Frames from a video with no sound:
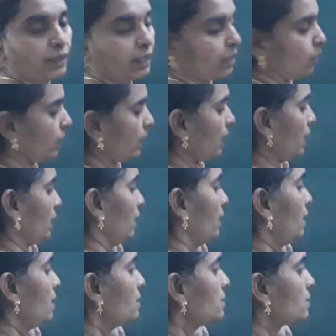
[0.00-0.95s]

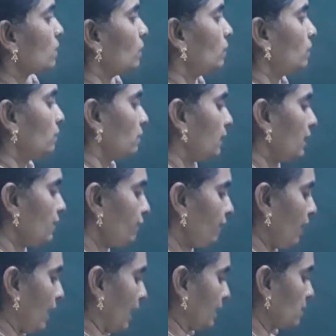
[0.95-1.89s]
Okay, so in
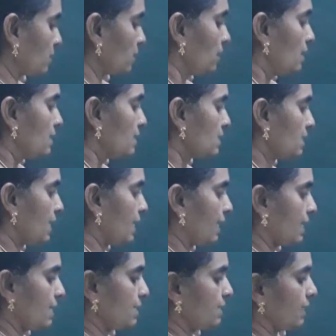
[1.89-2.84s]
fact,
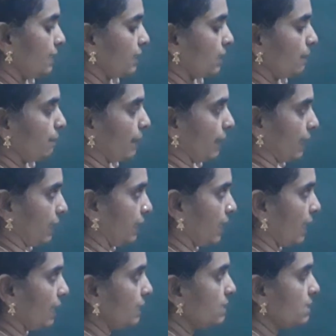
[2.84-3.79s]
snake is eaten by
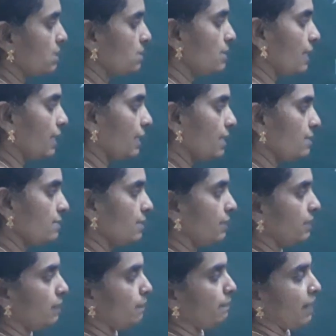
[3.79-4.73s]
kite, snake is
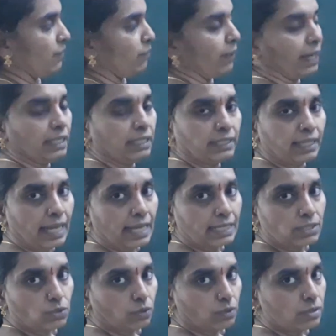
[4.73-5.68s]
eaten by wild
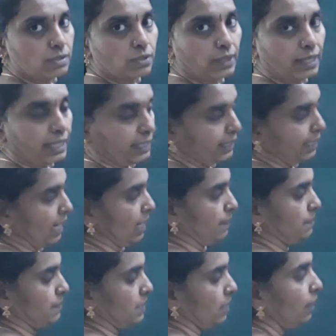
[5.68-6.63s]
cat also at
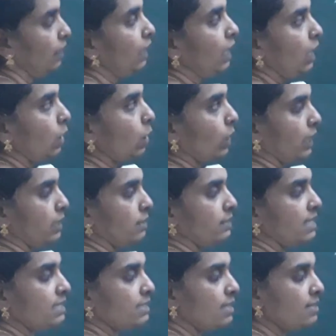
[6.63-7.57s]
times. Okay,
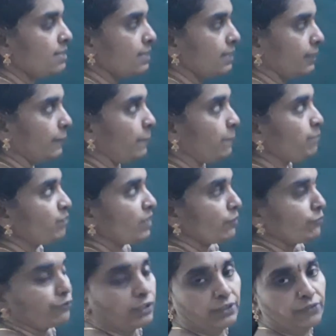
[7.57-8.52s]
this is the
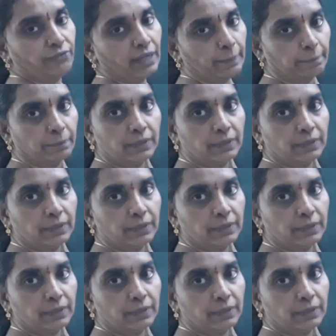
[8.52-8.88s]
food web.